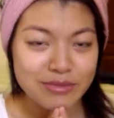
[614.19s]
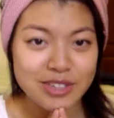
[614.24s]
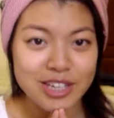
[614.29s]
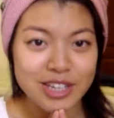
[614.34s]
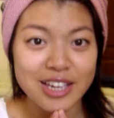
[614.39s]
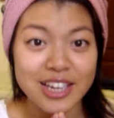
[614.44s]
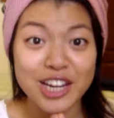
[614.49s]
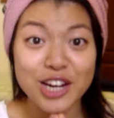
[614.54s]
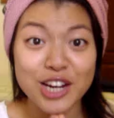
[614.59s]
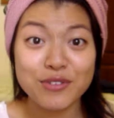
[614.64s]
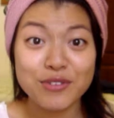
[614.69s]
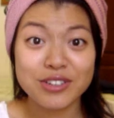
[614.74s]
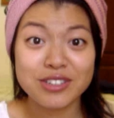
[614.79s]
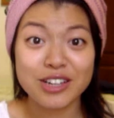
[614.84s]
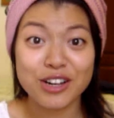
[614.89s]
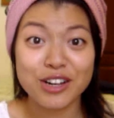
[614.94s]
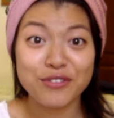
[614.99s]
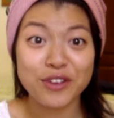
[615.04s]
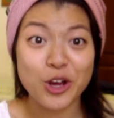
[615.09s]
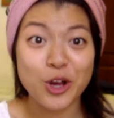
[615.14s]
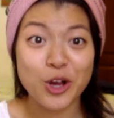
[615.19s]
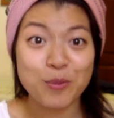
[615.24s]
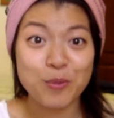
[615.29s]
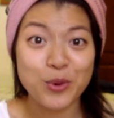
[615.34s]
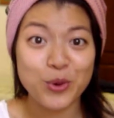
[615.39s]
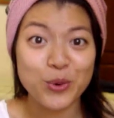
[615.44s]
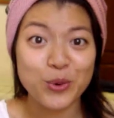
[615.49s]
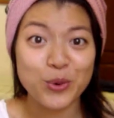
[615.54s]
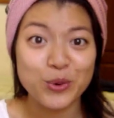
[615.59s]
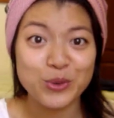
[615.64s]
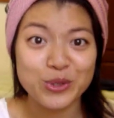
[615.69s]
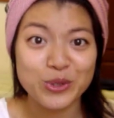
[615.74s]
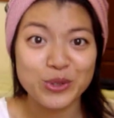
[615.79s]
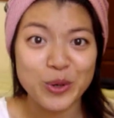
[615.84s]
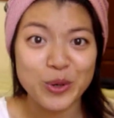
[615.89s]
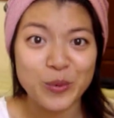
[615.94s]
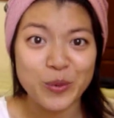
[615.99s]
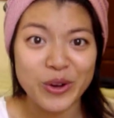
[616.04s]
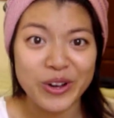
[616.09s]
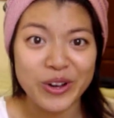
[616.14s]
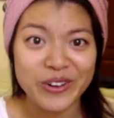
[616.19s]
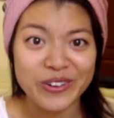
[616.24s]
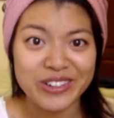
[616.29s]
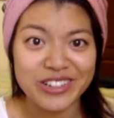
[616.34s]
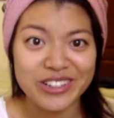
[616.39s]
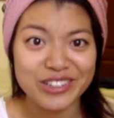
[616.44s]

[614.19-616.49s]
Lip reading: take care of yourself. I hope you're all doing well.